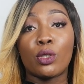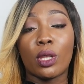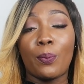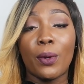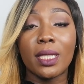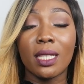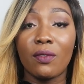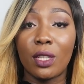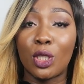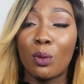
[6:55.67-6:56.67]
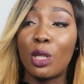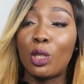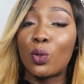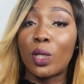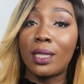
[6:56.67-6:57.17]
So the person living in Germany
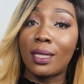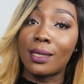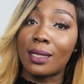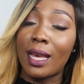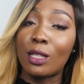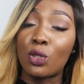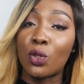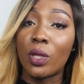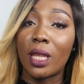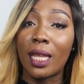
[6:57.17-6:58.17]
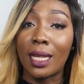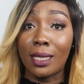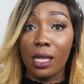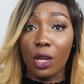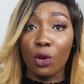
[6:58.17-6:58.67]
usually does that to show that they can
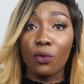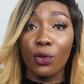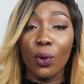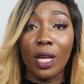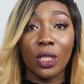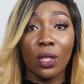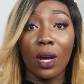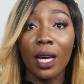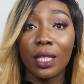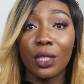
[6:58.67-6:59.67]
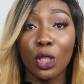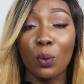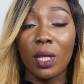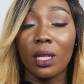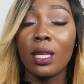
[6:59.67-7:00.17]
take care of you as you are in
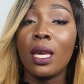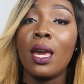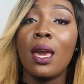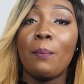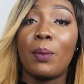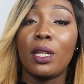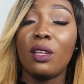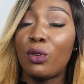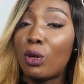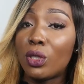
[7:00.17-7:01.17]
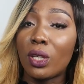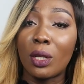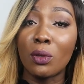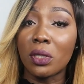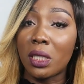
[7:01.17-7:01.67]
Germany. But if you also can
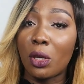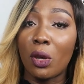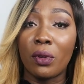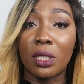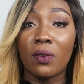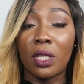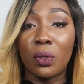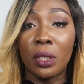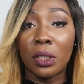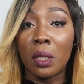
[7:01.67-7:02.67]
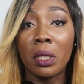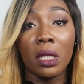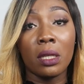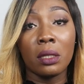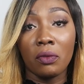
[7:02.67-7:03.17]
also take care of yourself as you're in
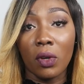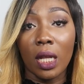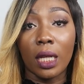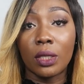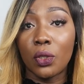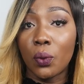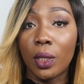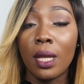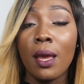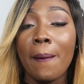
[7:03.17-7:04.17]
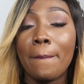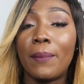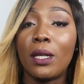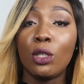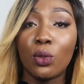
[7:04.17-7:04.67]
Germany, voila, do it.
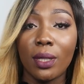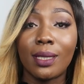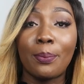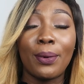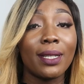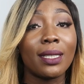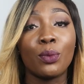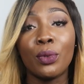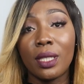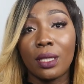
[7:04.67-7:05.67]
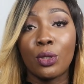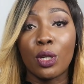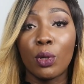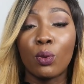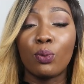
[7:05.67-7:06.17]
But usually it's person who is in
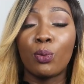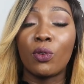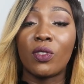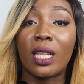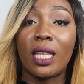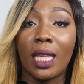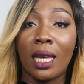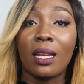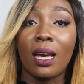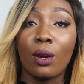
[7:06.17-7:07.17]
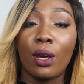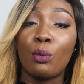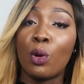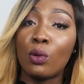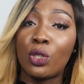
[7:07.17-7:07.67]
Germany who proves that they can
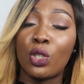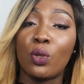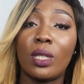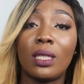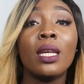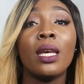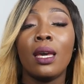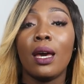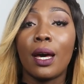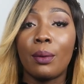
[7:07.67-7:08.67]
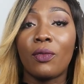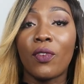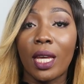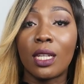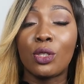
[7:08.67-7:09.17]
host you and
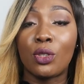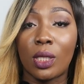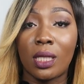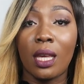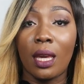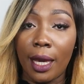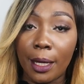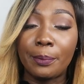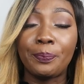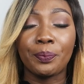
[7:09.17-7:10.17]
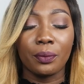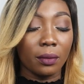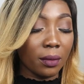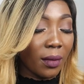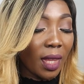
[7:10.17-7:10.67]
finance your stay here.
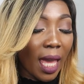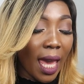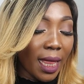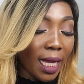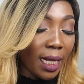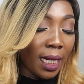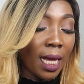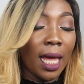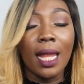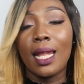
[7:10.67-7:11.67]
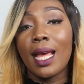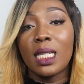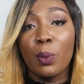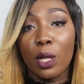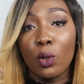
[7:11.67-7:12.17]
And then
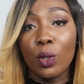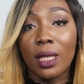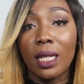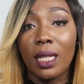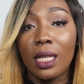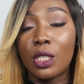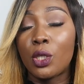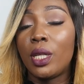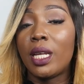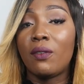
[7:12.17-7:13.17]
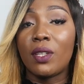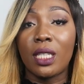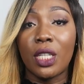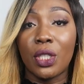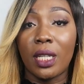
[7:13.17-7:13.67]
last but not the least, you need an
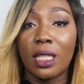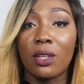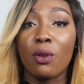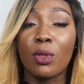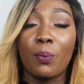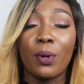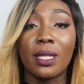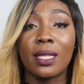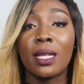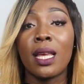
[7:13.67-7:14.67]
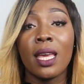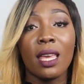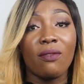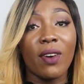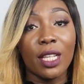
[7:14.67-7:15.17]
invitation letter from the person
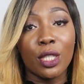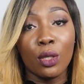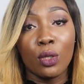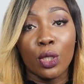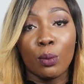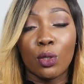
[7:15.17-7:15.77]
inviting you to Germany.